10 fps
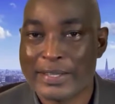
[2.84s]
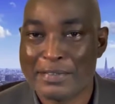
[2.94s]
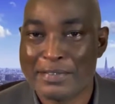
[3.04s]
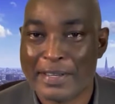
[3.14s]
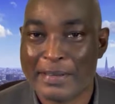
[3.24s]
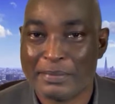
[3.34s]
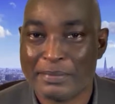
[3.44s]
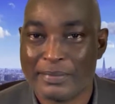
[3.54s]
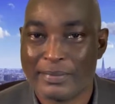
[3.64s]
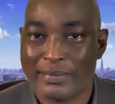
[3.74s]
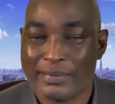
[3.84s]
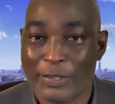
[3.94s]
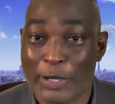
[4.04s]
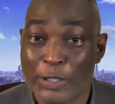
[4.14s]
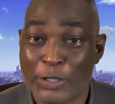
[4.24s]
in your farm.
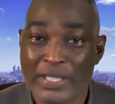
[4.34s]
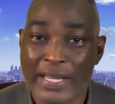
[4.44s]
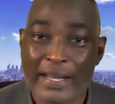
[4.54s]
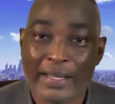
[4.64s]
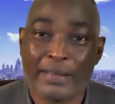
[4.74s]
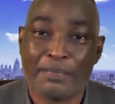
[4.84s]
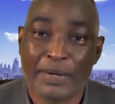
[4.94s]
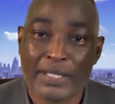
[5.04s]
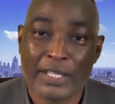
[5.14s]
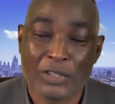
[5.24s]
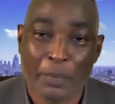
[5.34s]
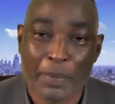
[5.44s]
You are just like President